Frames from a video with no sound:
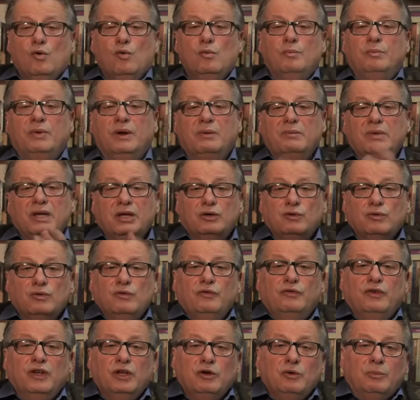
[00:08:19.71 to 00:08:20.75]
The first
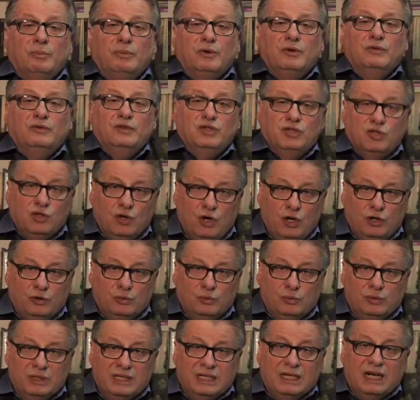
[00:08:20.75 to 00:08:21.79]
provisional
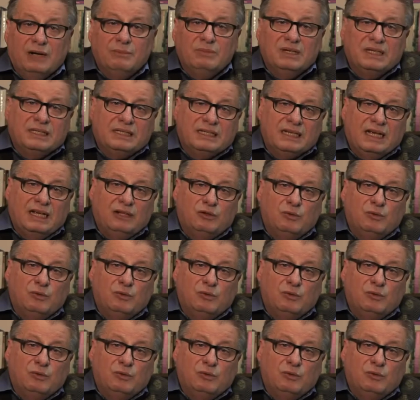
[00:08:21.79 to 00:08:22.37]
government was formed,